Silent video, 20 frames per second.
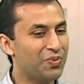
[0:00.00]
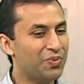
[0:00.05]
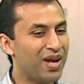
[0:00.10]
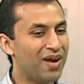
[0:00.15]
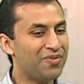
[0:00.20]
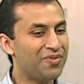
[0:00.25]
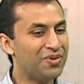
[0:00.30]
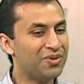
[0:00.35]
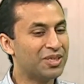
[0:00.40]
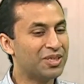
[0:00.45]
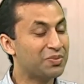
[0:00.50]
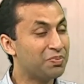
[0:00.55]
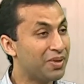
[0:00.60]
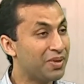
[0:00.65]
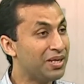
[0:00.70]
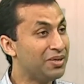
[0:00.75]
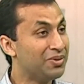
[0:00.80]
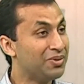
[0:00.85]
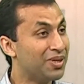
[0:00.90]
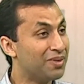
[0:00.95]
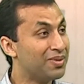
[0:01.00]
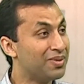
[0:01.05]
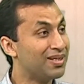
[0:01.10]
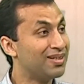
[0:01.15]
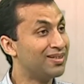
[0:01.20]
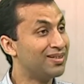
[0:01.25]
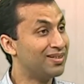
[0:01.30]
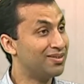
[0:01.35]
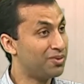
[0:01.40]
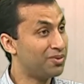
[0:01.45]
So we have to explain to them
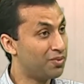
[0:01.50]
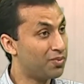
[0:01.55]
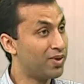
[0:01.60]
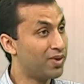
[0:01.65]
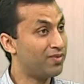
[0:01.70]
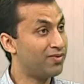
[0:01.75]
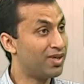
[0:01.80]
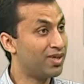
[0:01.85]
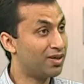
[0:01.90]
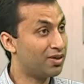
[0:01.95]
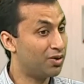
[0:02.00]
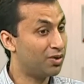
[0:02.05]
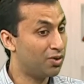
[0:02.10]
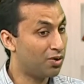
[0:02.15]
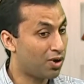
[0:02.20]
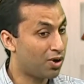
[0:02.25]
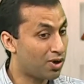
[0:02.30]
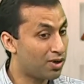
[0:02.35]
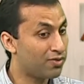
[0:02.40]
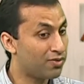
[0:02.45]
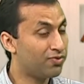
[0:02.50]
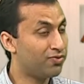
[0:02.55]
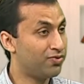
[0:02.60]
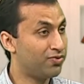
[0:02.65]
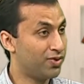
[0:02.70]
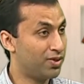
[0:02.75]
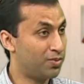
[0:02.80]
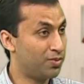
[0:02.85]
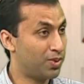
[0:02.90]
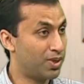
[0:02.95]
that we have done a lot
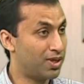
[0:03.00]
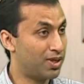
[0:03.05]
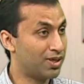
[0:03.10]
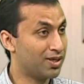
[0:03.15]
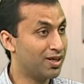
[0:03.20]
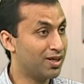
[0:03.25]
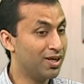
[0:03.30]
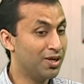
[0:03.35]
of work